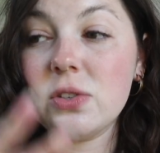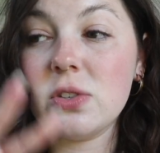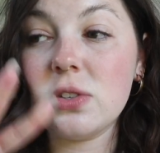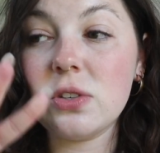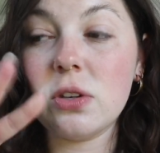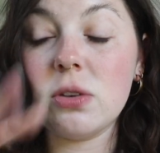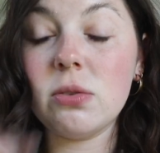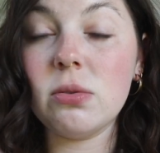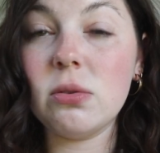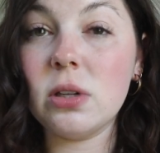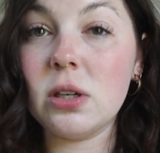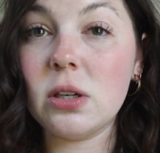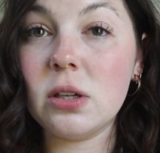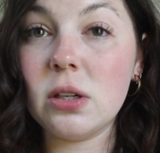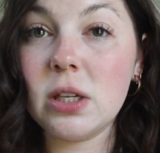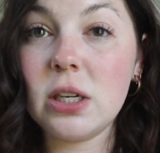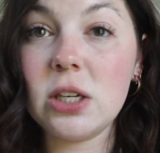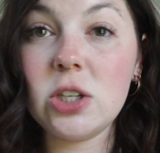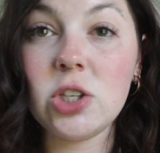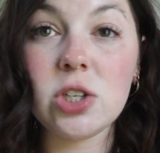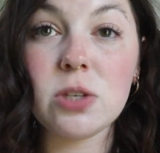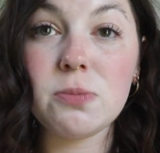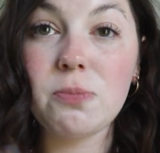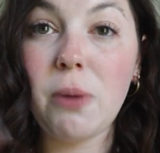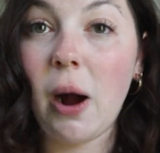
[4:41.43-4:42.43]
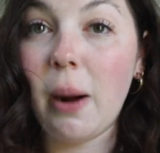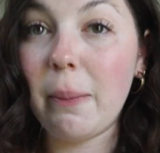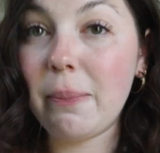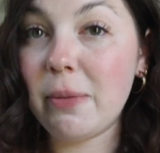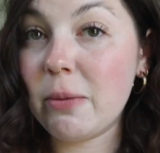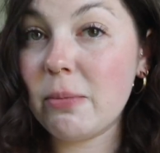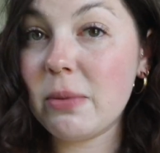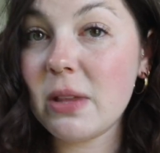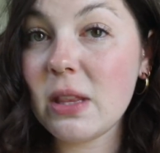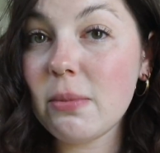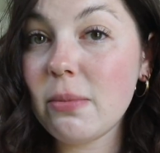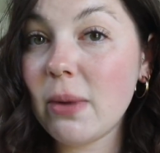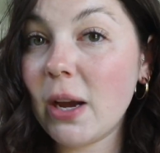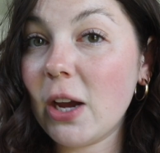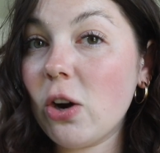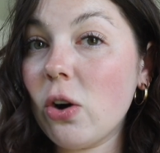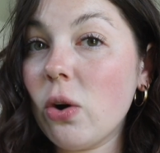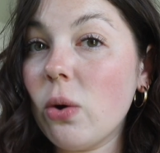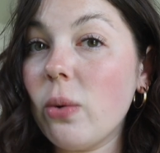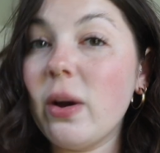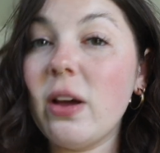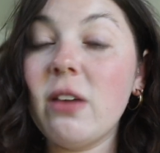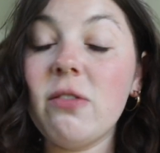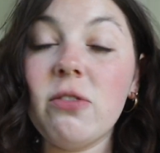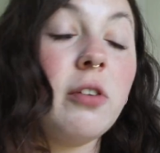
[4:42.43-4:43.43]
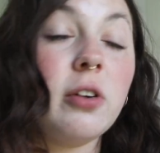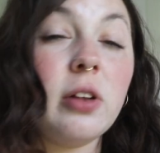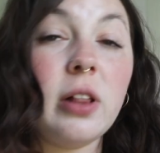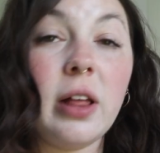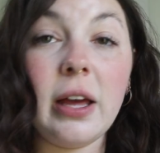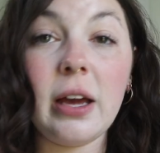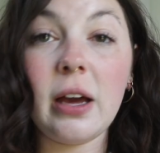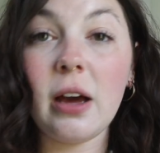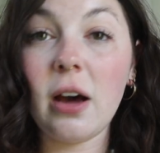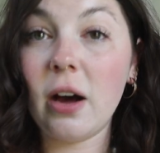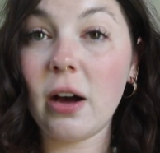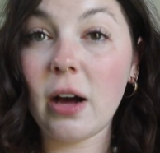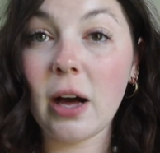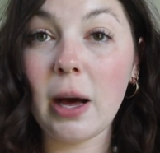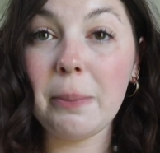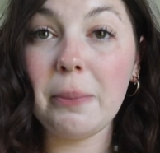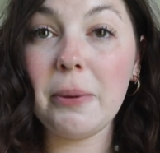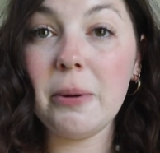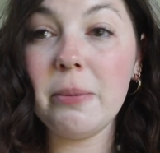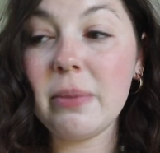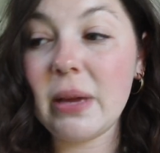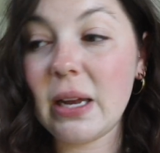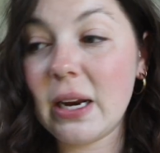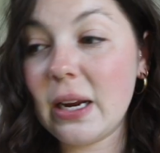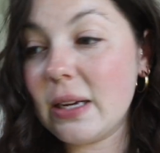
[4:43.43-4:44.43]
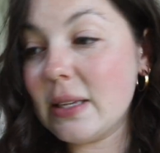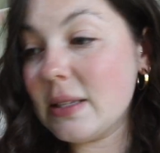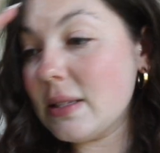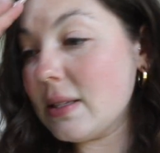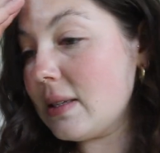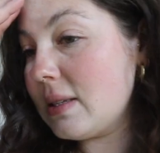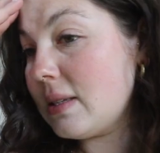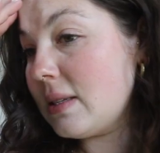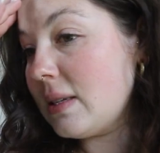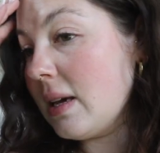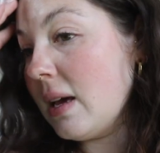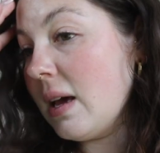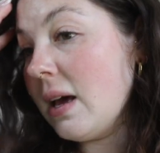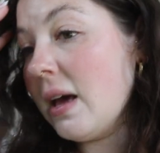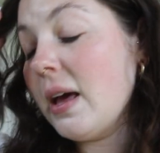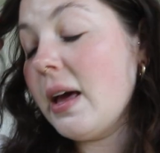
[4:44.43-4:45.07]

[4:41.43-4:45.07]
So you literally just pop them in the microwave for like a couple minutes